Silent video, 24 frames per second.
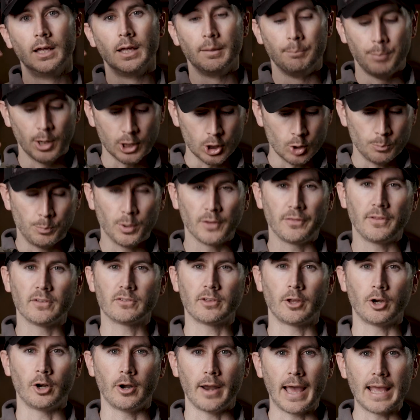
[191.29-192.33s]
but you put this
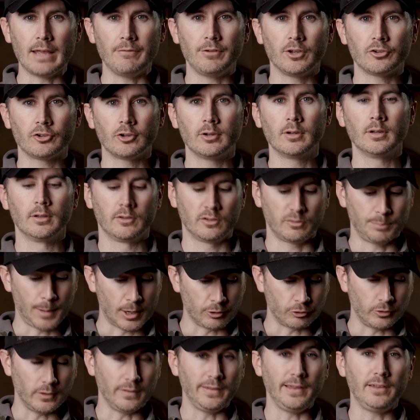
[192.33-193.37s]
under night vision,
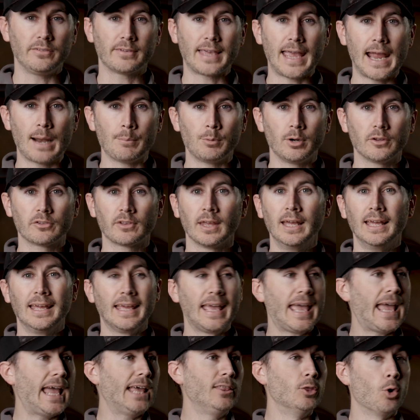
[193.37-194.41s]
especially these cameras,
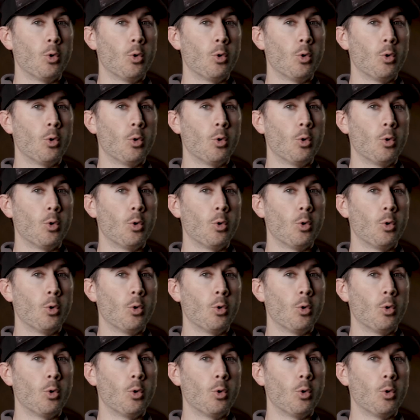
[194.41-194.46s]
and the